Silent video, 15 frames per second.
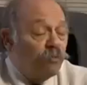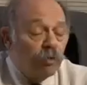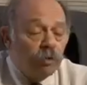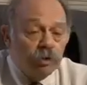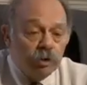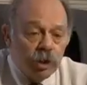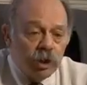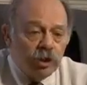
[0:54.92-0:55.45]
the
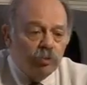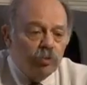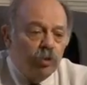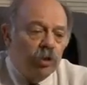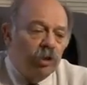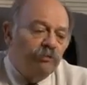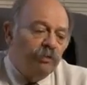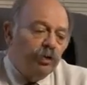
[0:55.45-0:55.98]
first
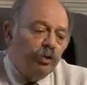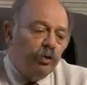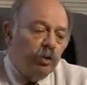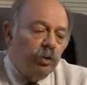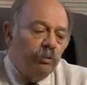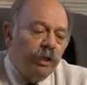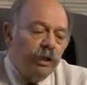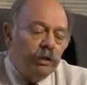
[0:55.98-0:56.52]
textbook of
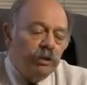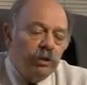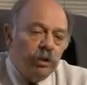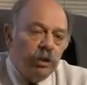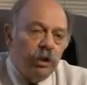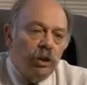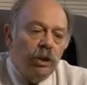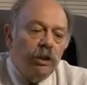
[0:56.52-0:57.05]
internal
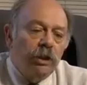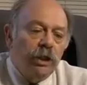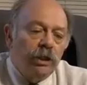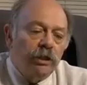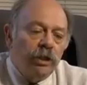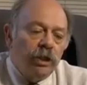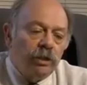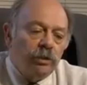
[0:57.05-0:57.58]
medicine, and in
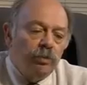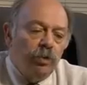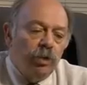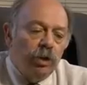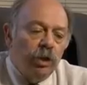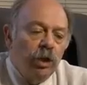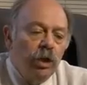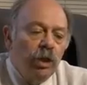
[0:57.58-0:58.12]
that
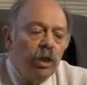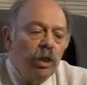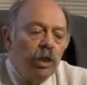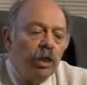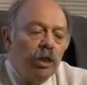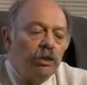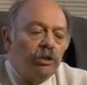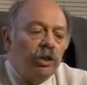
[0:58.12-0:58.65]
textbook
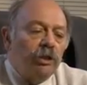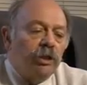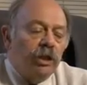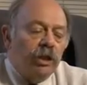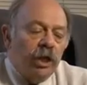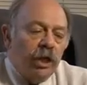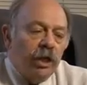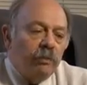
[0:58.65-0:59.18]
he said
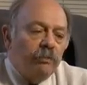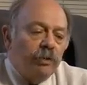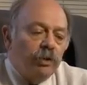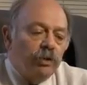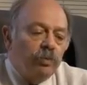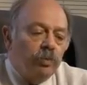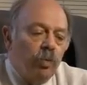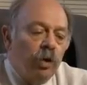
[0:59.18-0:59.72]
that
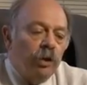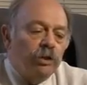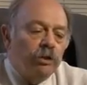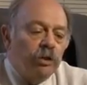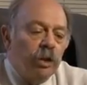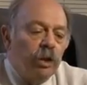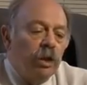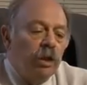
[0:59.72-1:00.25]
cannabis
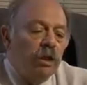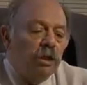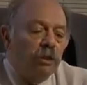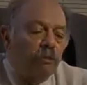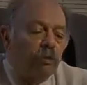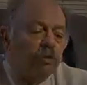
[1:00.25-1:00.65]
was the